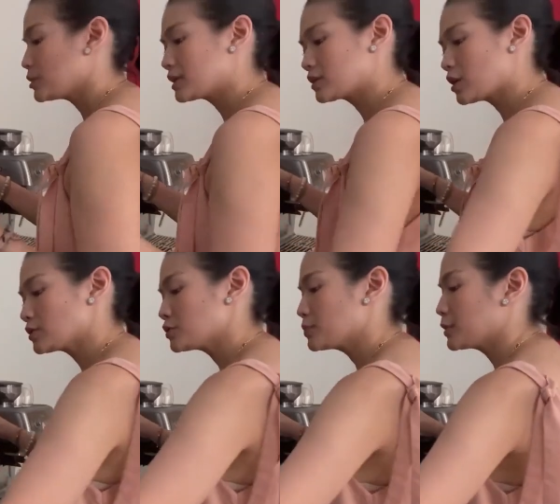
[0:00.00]
We can
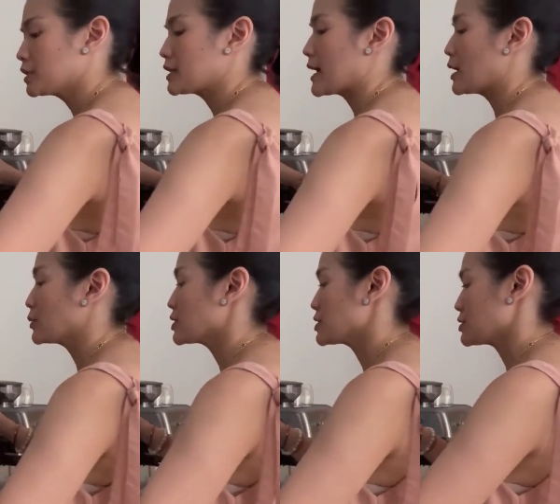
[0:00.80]
also put
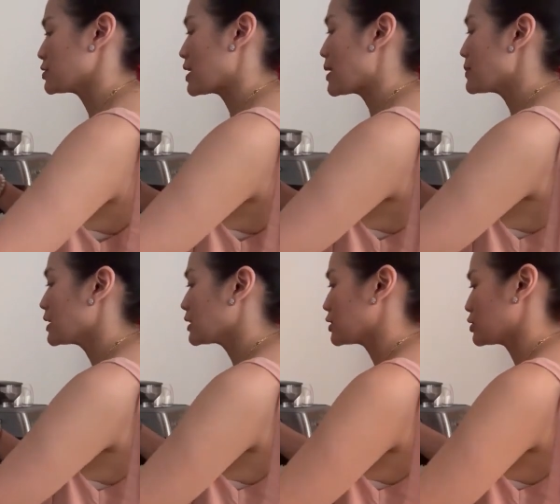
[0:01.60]
our
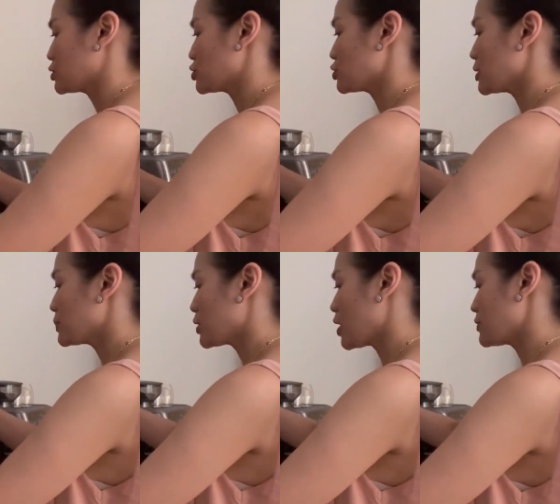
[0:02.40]
ceramic
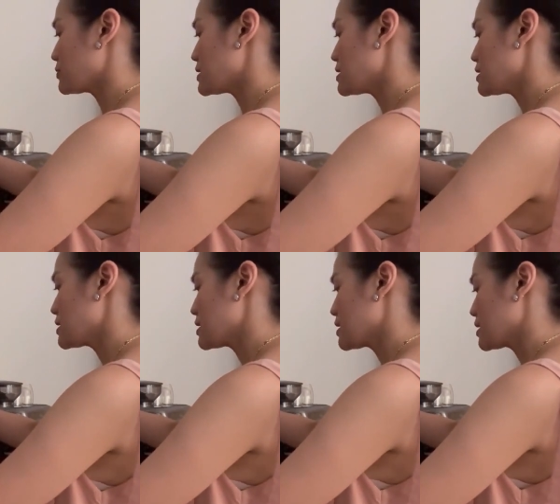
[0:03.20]
drip coffee
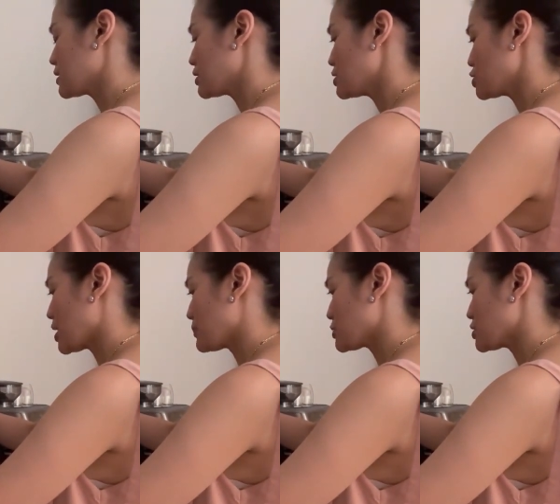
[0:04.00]

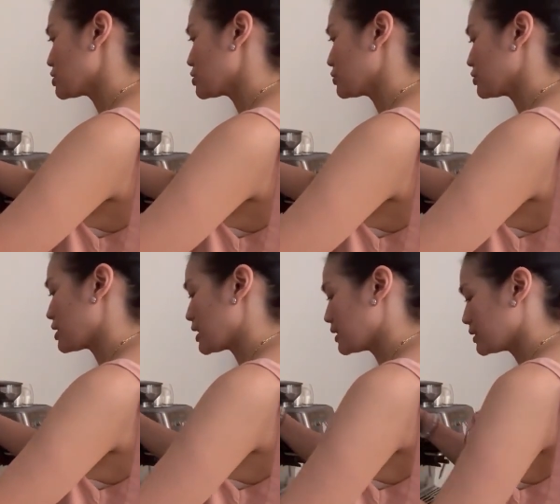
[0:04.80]
contraption
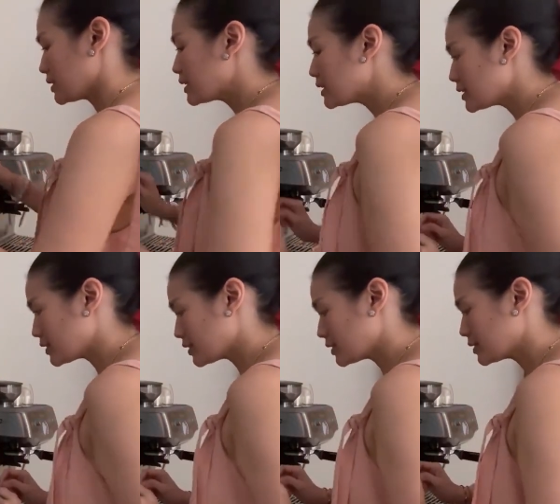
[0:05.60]
right
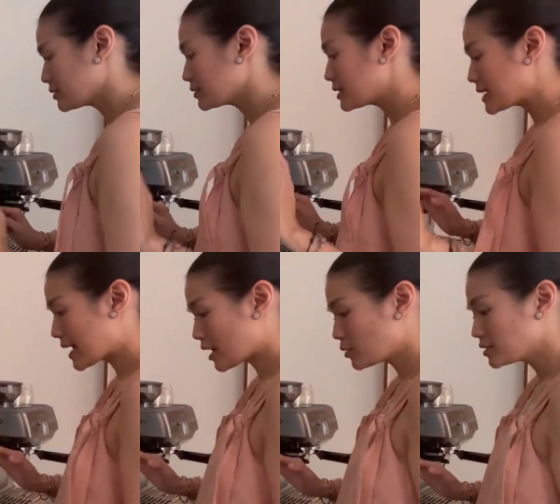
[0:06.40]
here.
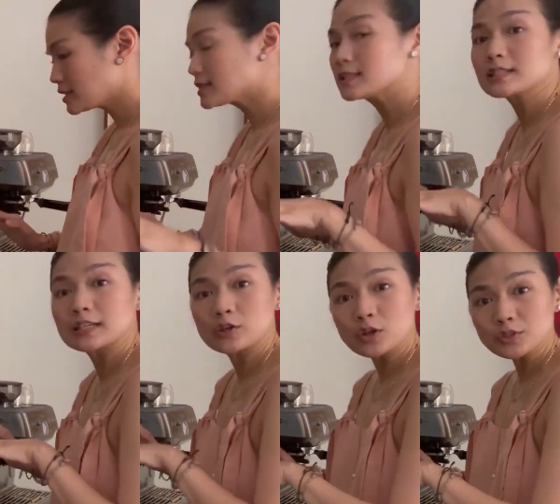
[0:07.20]
Now, since this
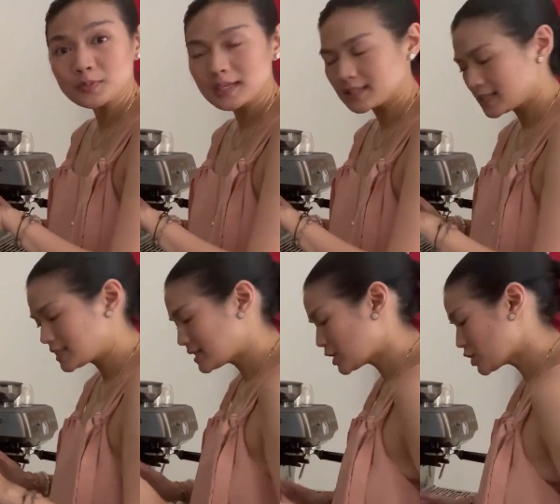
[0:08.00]
can also be a tea
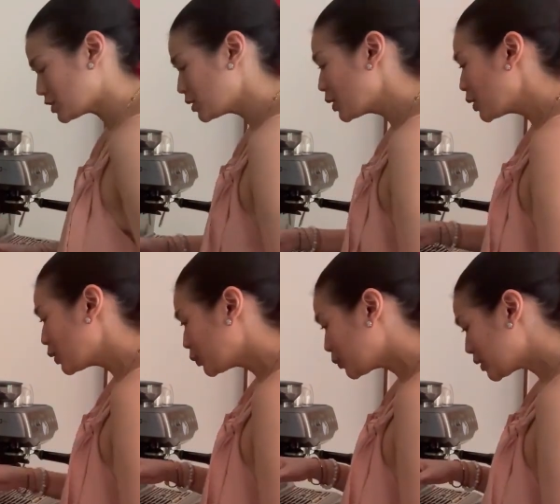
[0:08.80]
station,
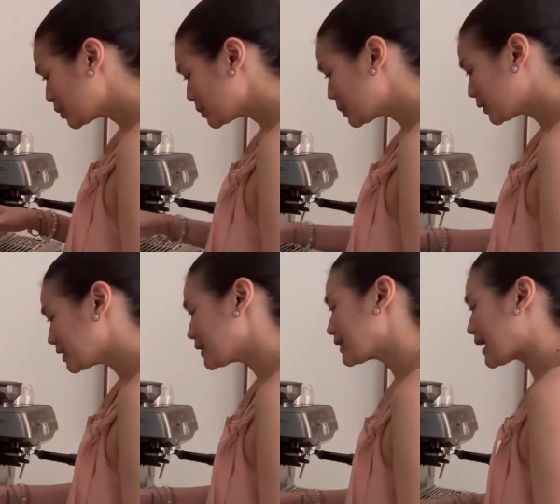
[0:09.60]
we will be
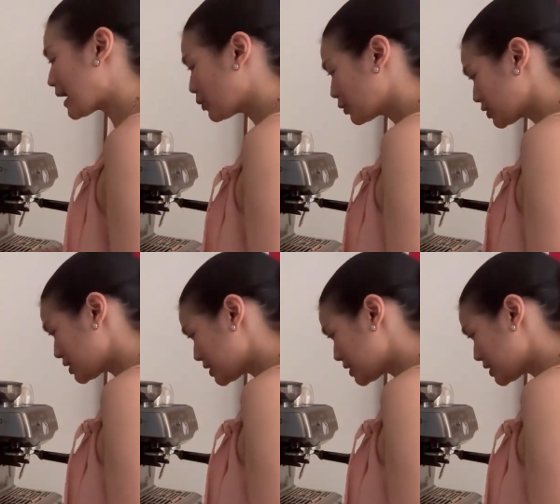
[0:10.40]
putting our